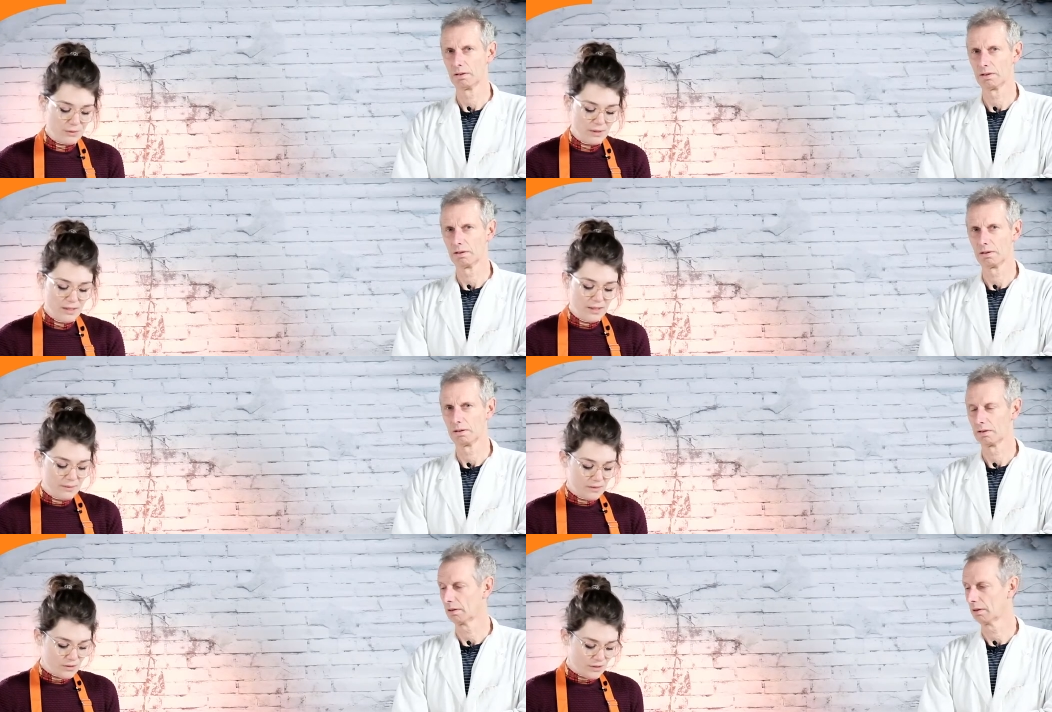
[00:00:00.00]
Speaker 1: you.
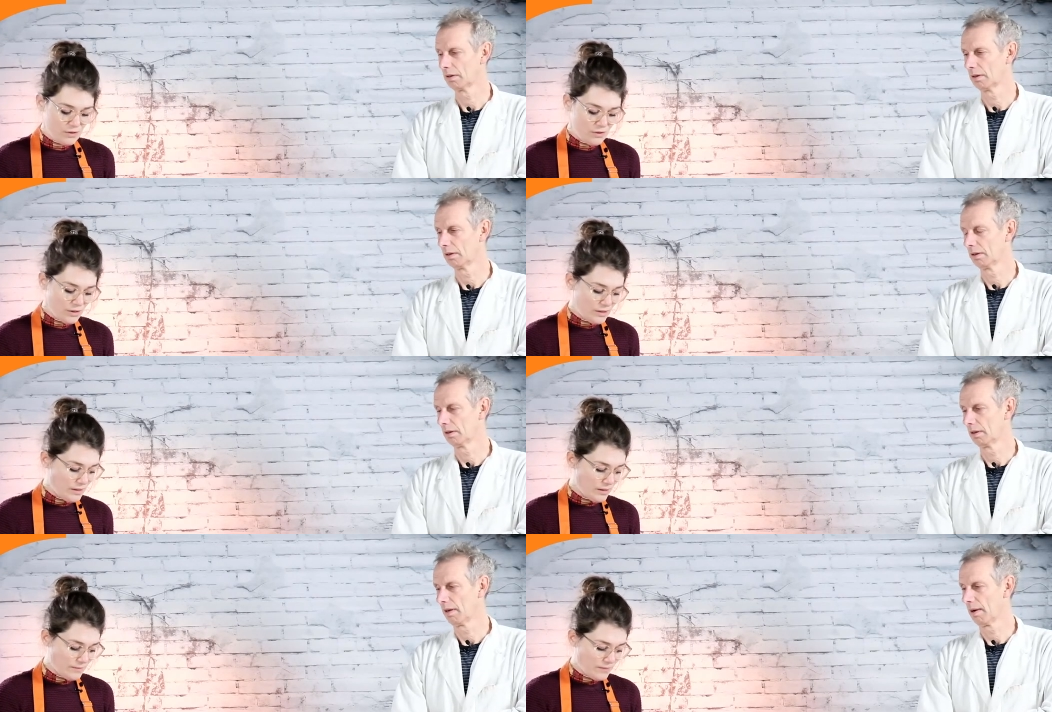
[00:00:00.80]
This is
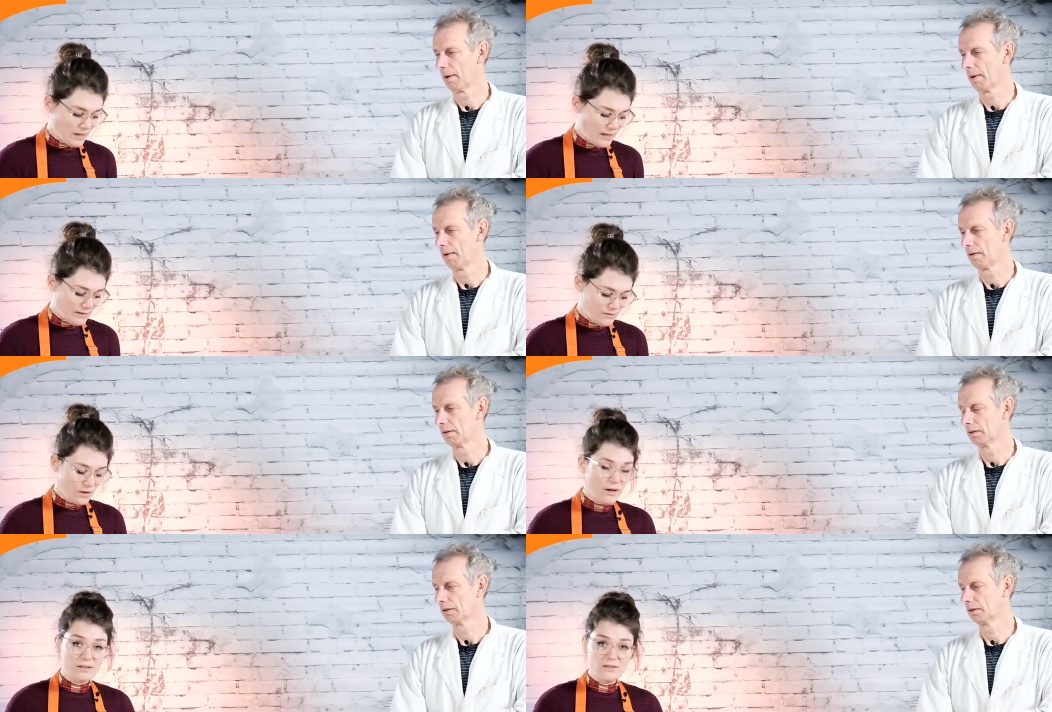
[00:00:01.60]
study and
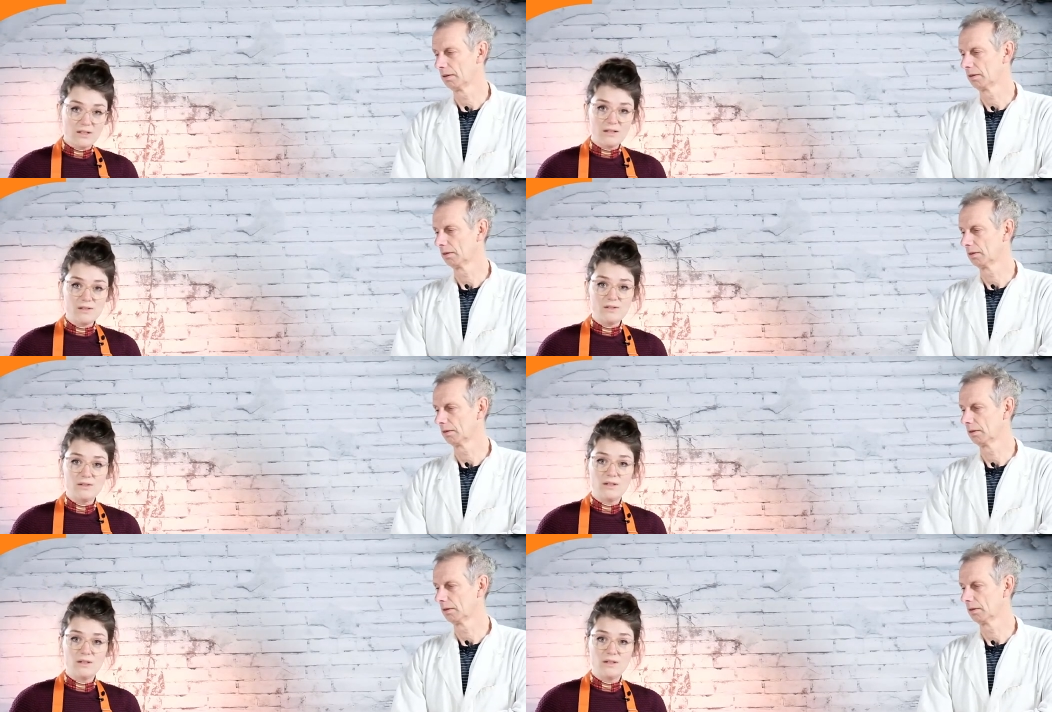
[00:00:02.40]
artist.